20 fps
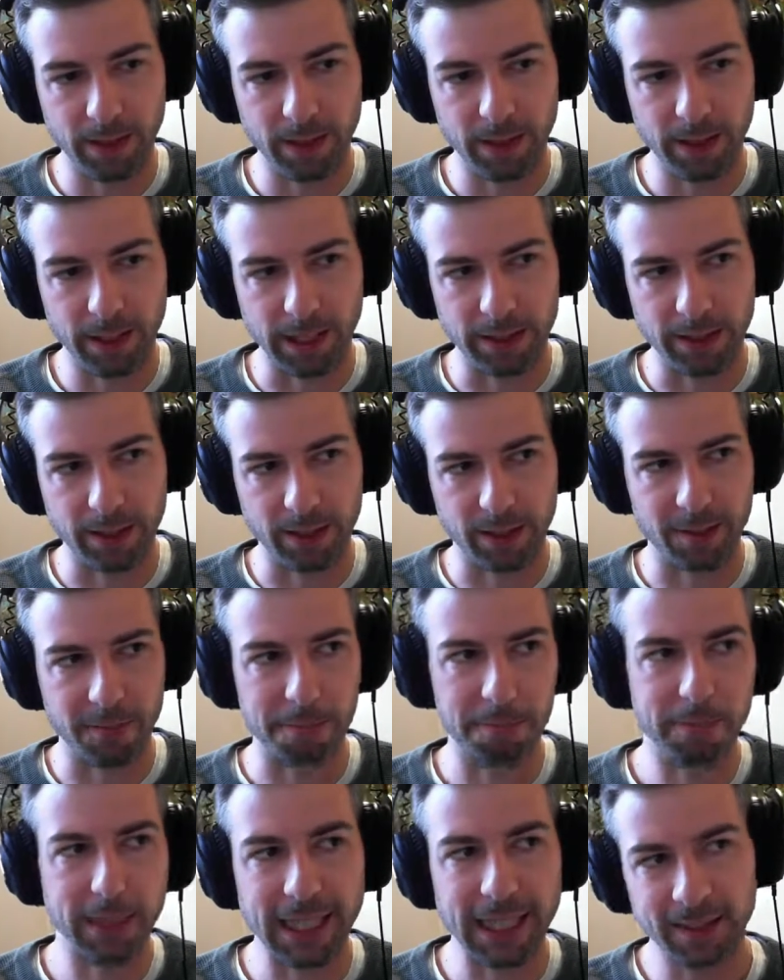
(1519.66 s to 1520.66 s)
they took
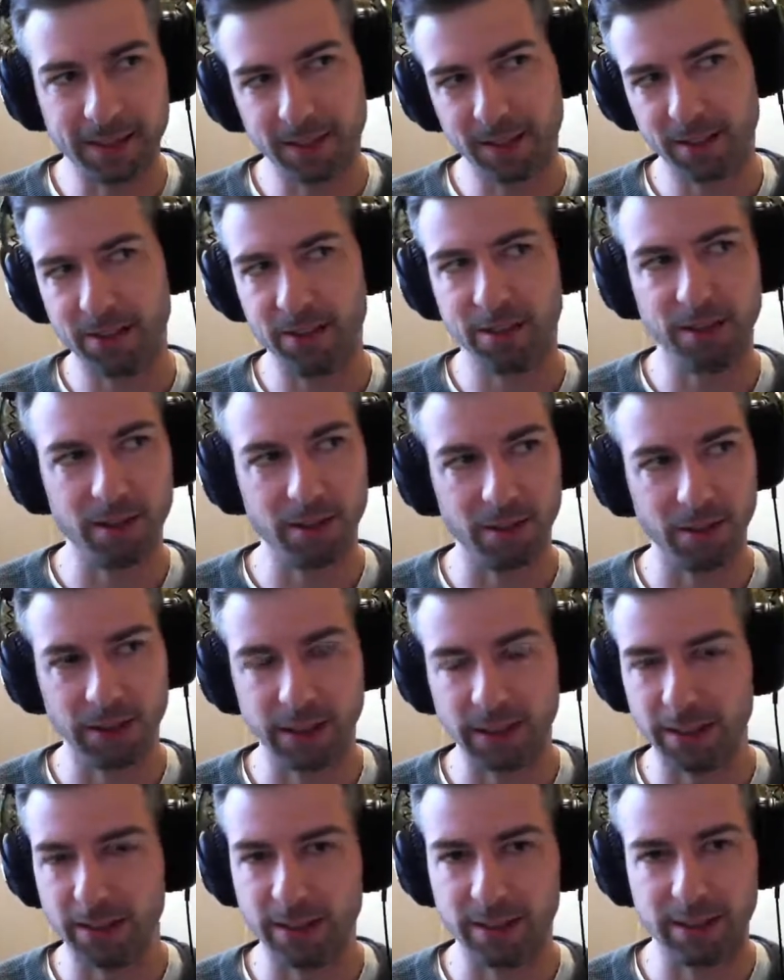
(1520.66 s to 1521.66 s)
some bets
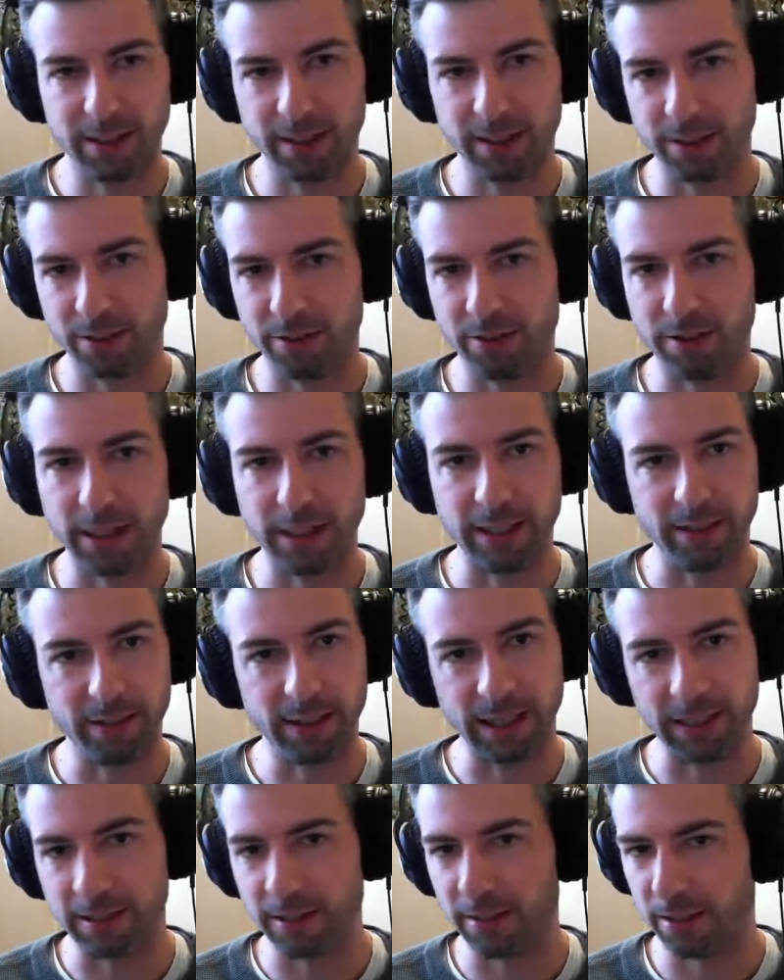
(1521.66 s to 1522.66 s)
early to try new
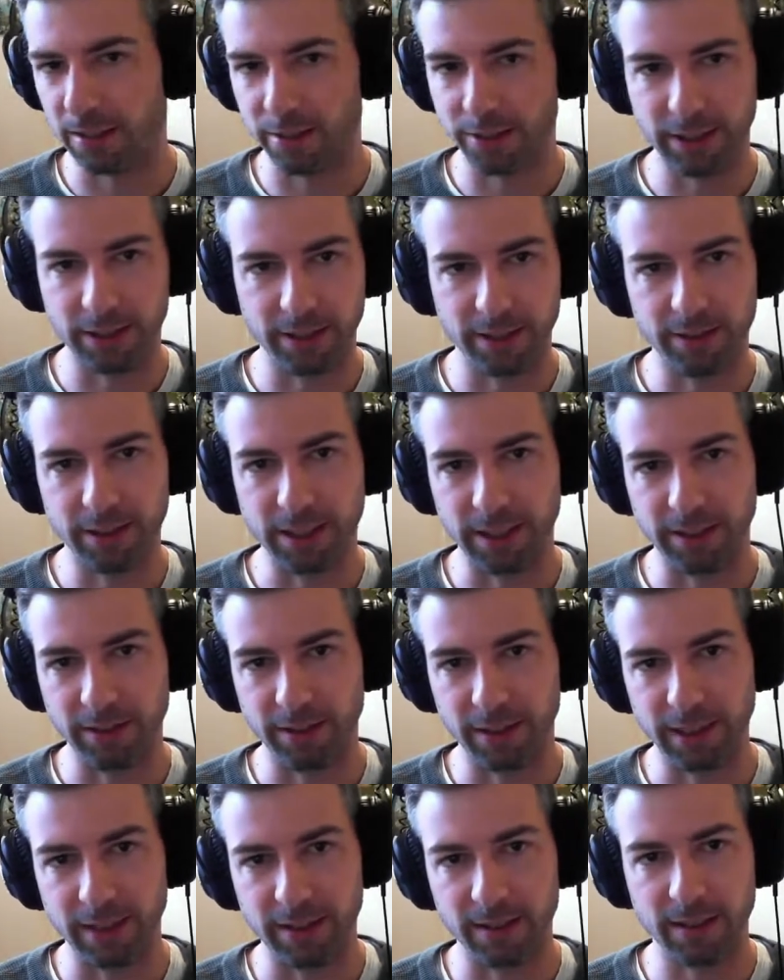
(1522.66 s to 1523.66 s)
technology, to try new
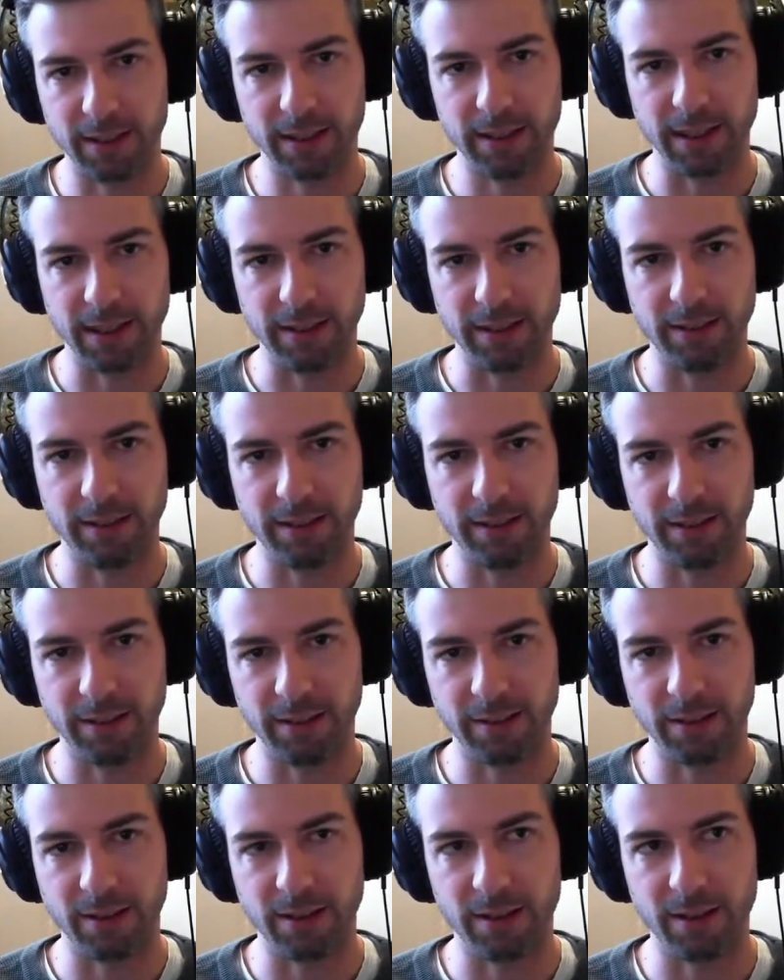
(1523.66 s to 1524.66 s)
things, and
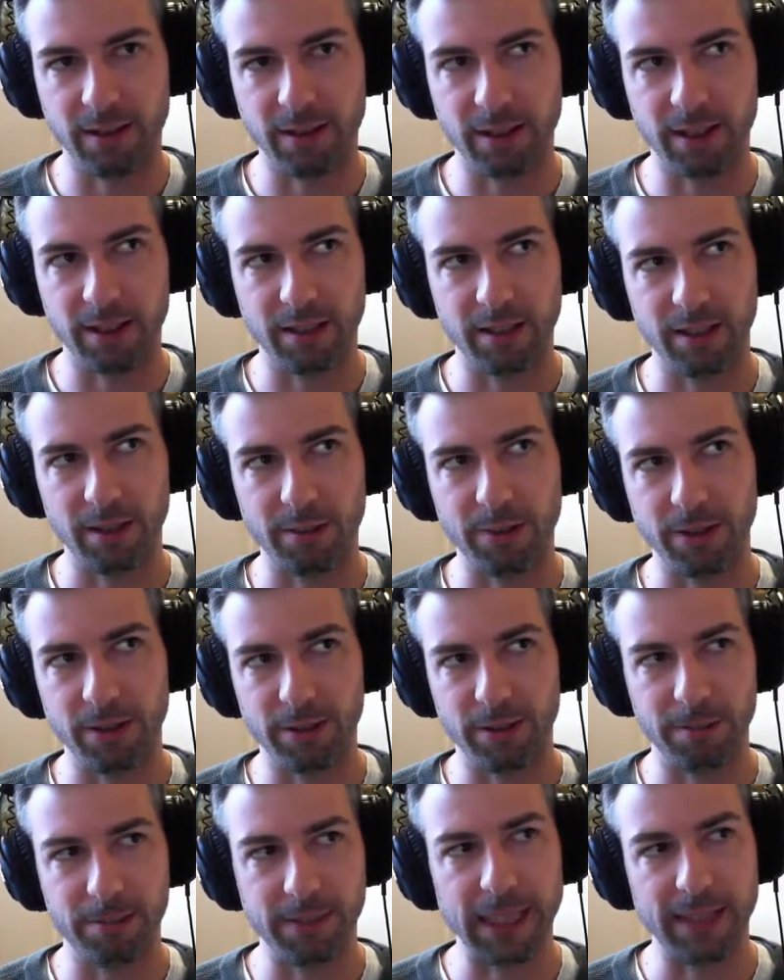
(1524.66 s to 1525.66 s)
some of
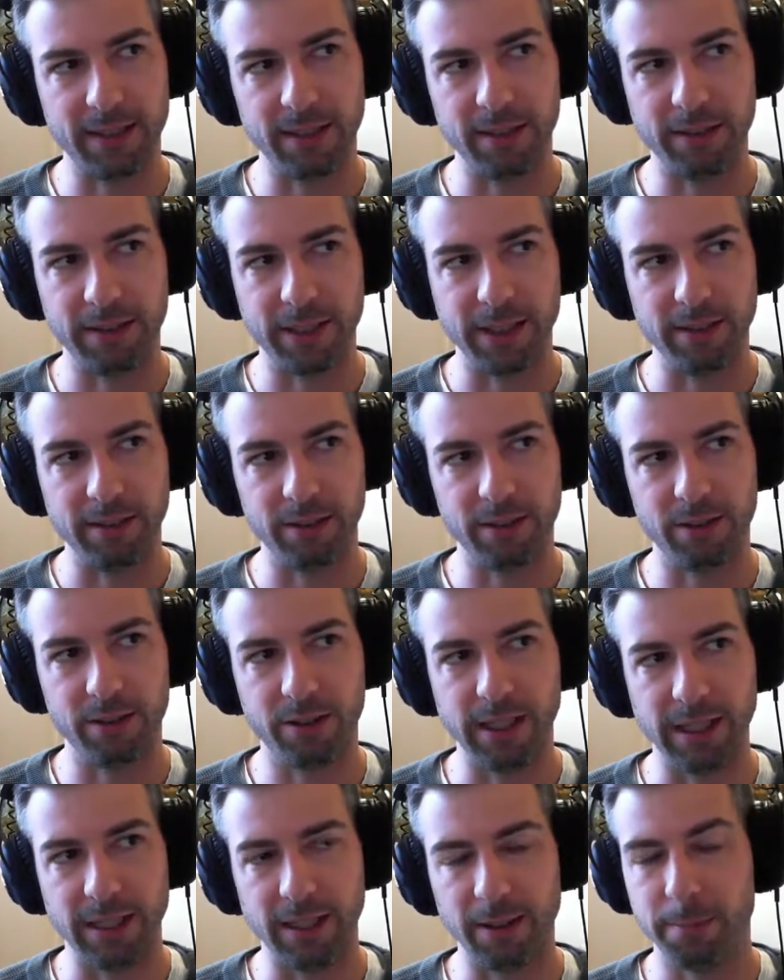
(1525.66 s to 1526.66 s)
those bets didn't
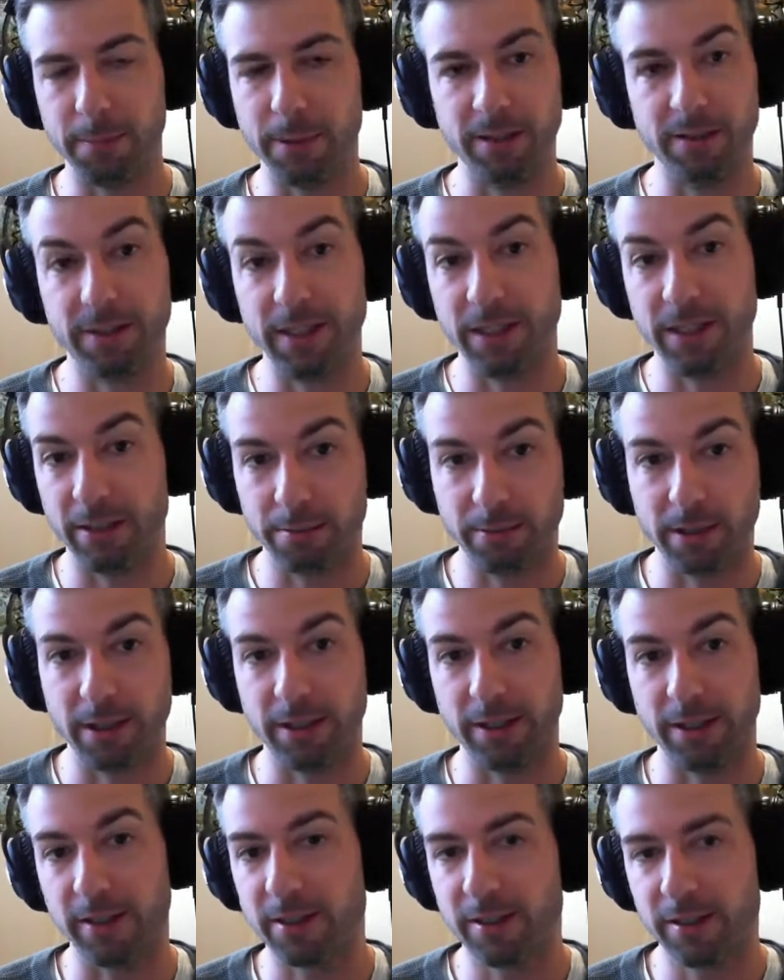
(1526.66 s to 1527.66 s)
end up in the final
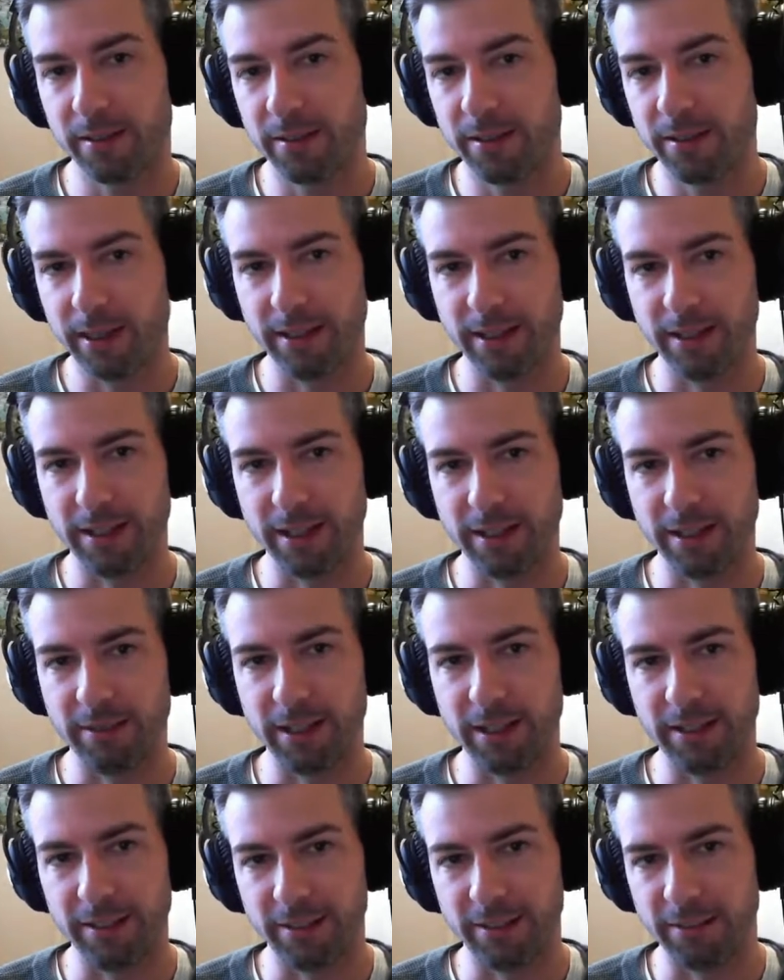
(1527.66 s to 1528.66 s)
product, and then they
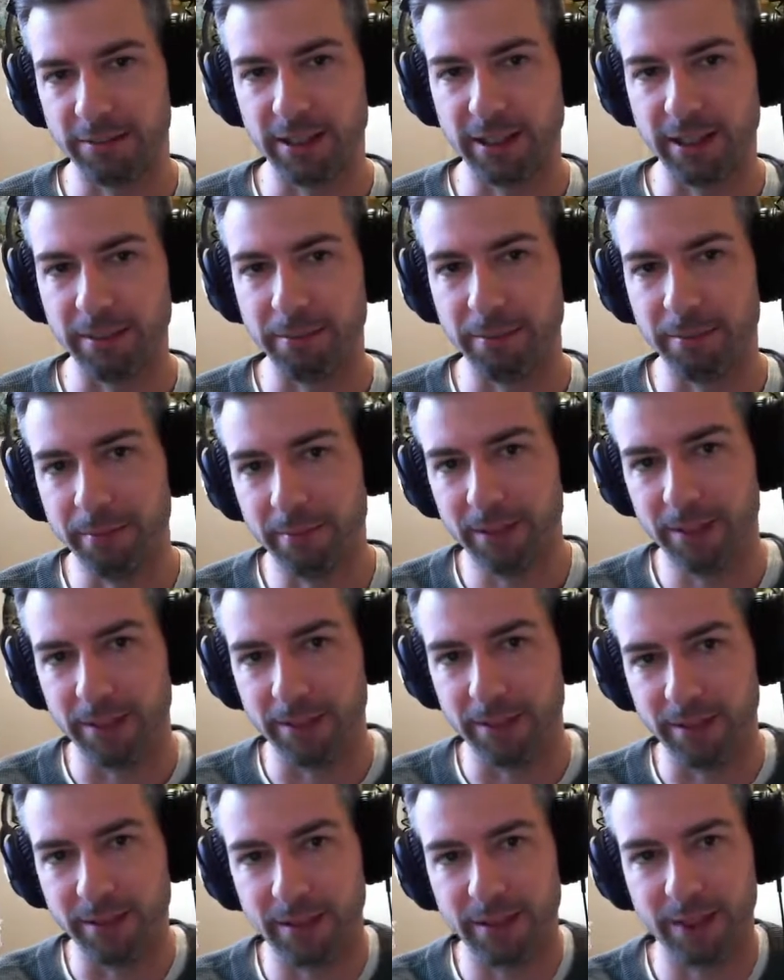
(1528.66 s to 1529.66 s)
ran out of time
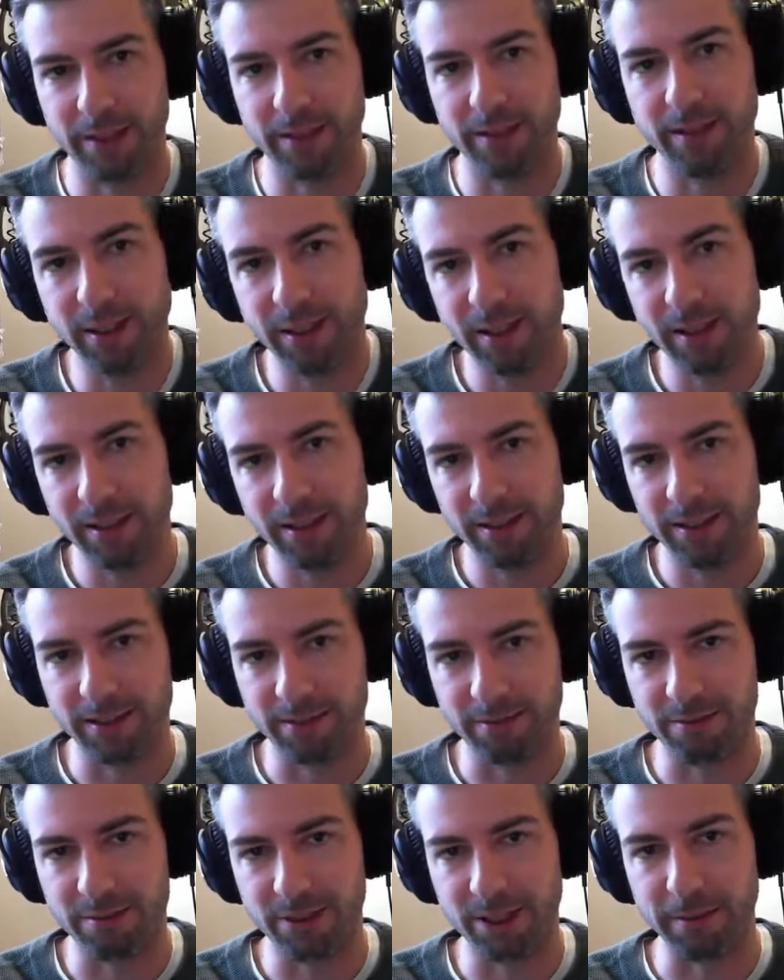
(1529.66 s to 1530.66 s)
to
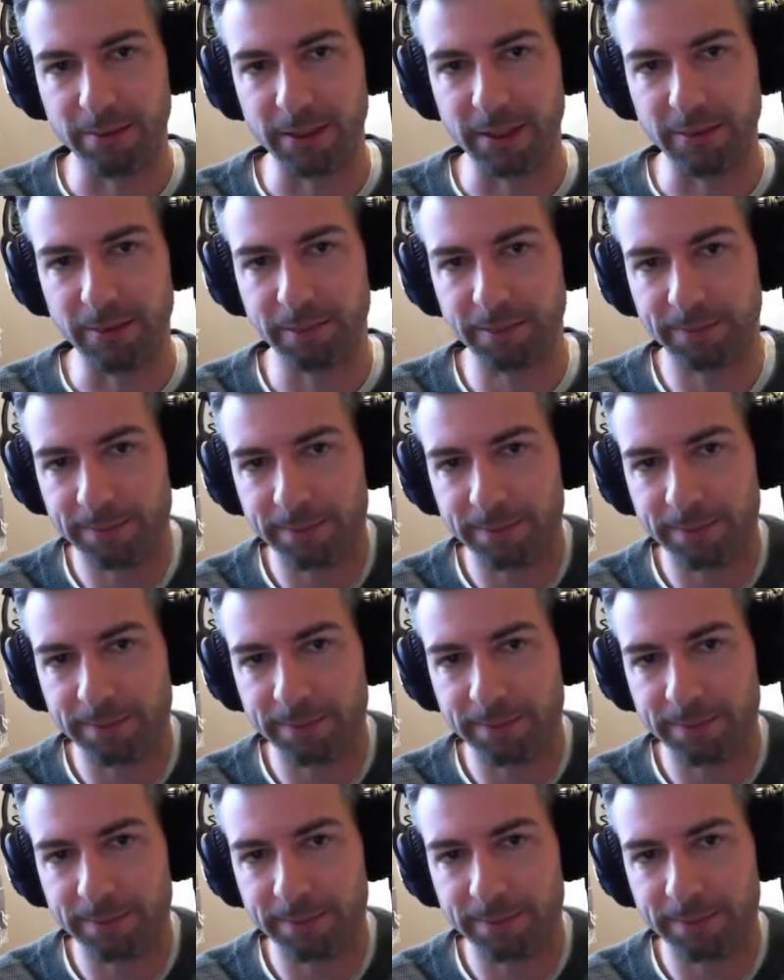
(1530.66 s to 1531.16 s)
ship it.